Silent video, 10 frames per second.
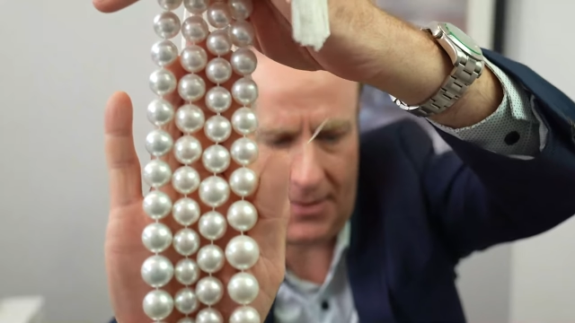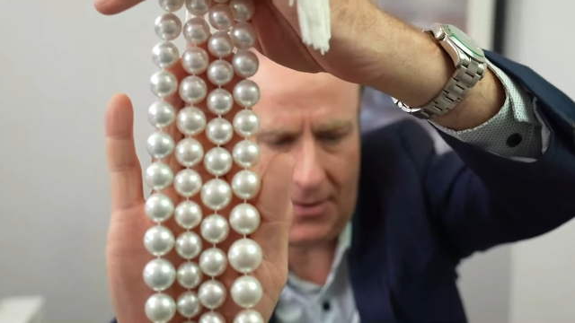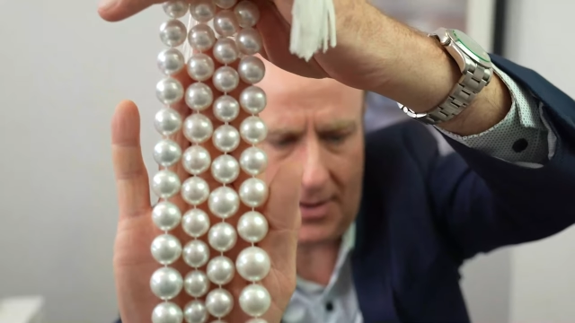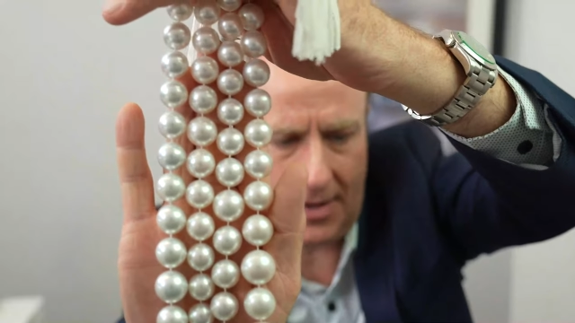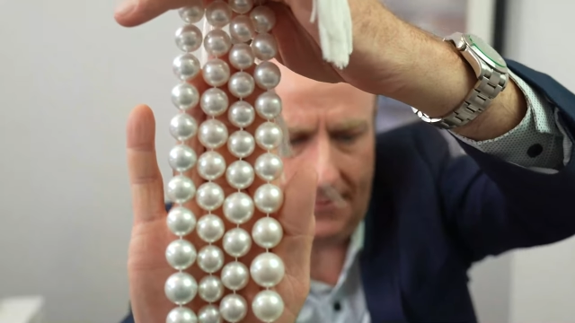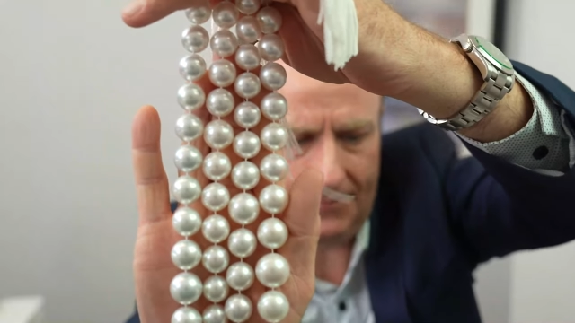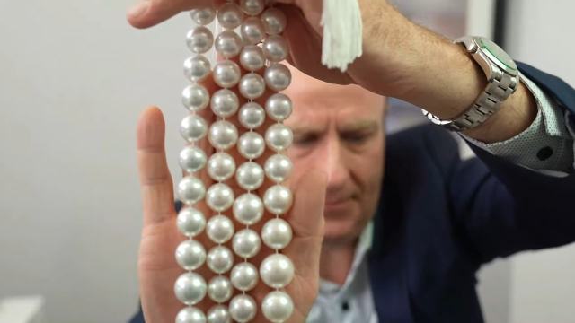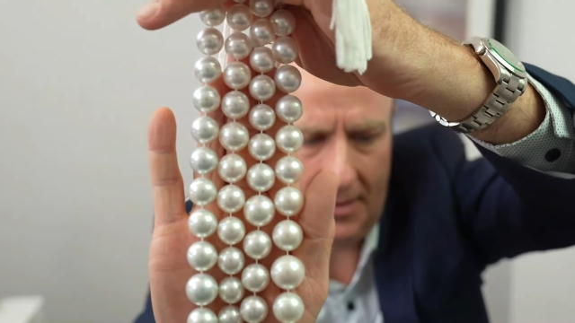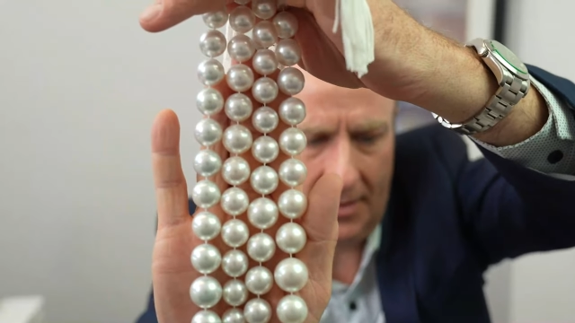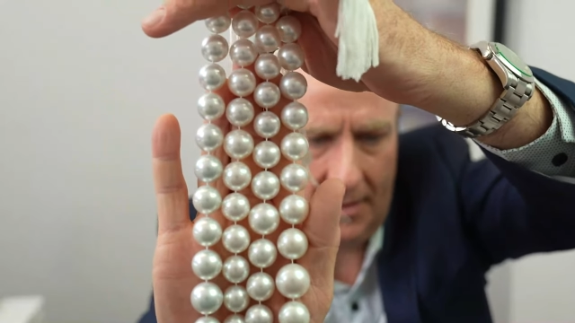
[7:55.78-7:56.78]
Okay,
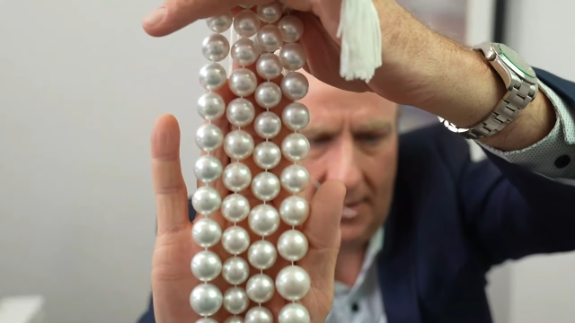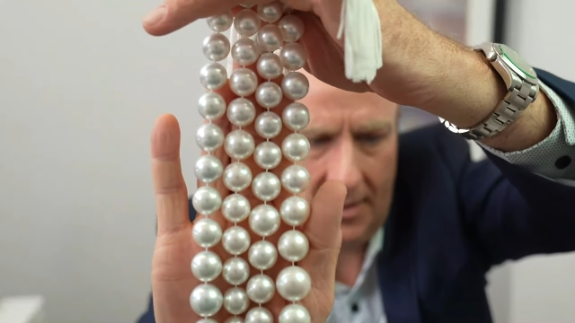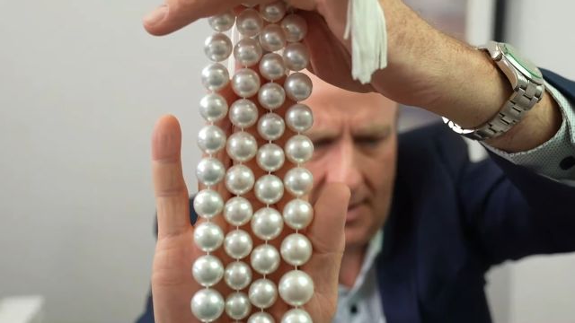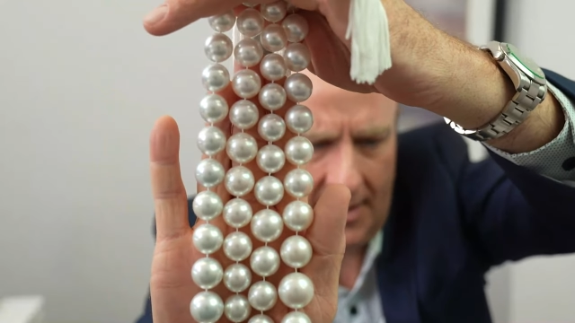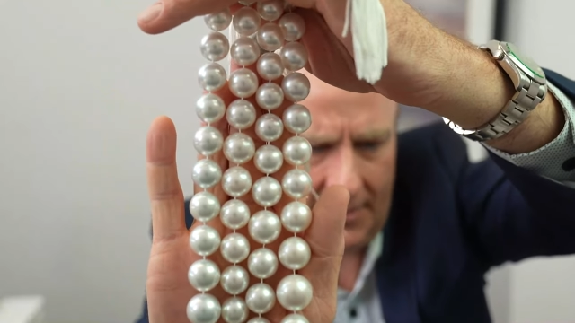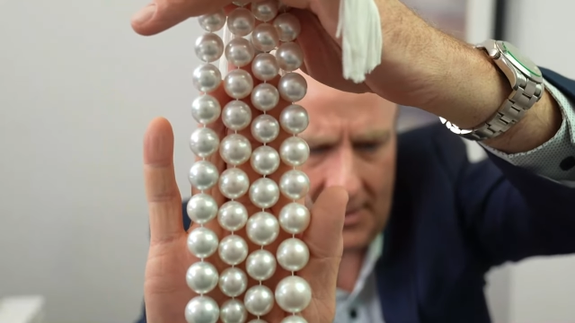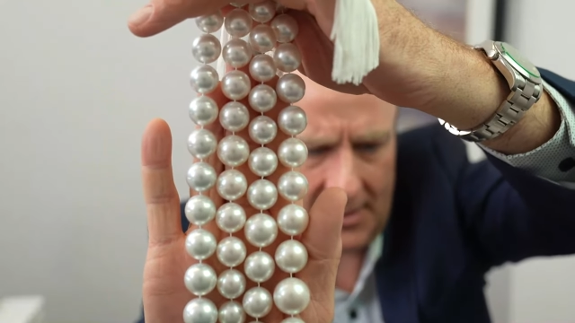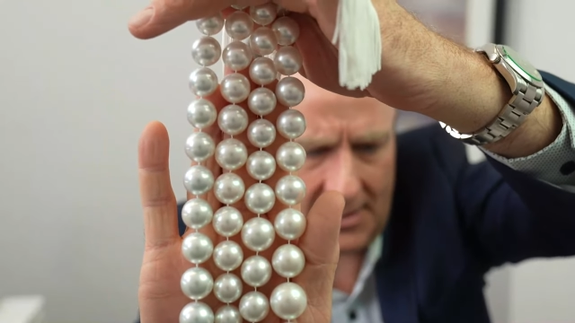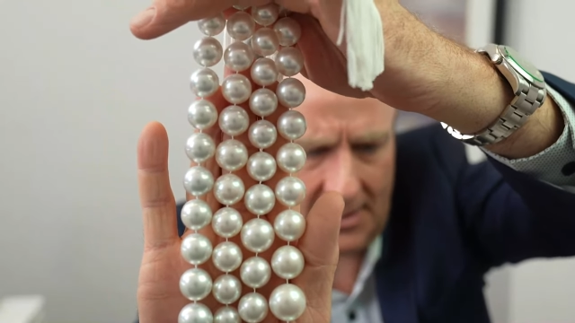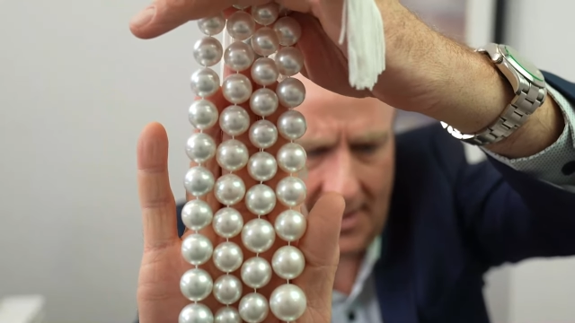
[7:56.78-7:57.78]
you can
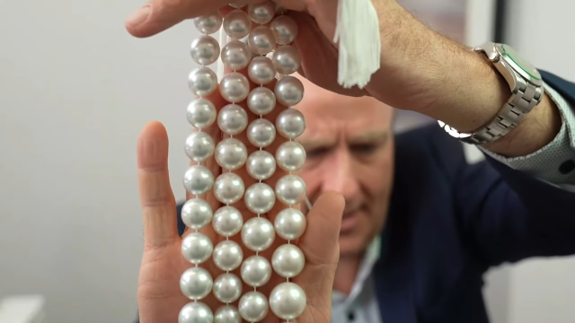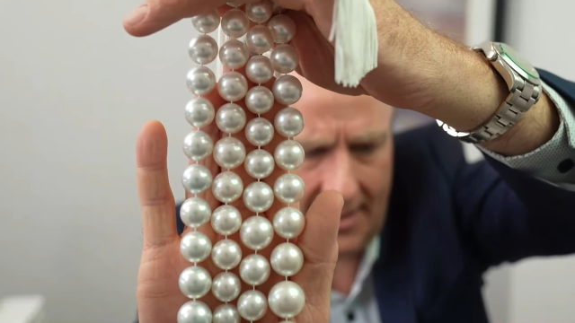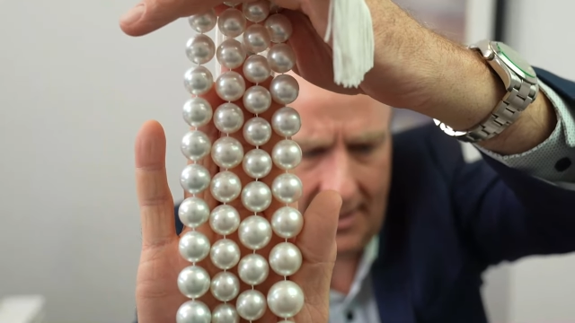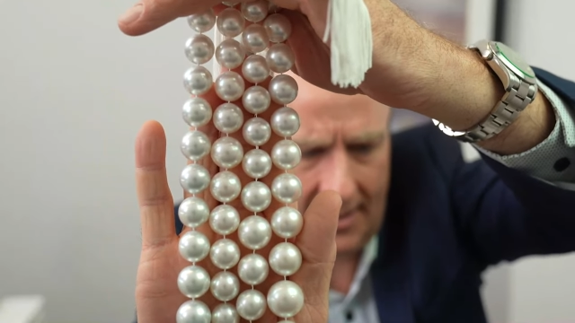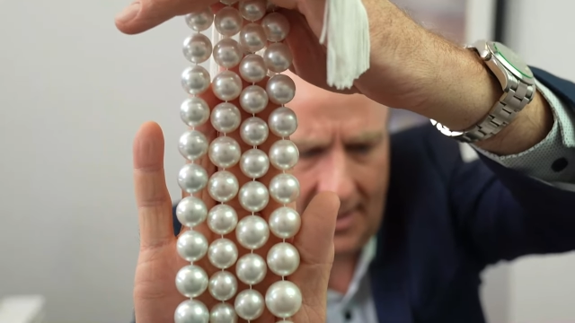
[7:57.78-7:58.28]
see that.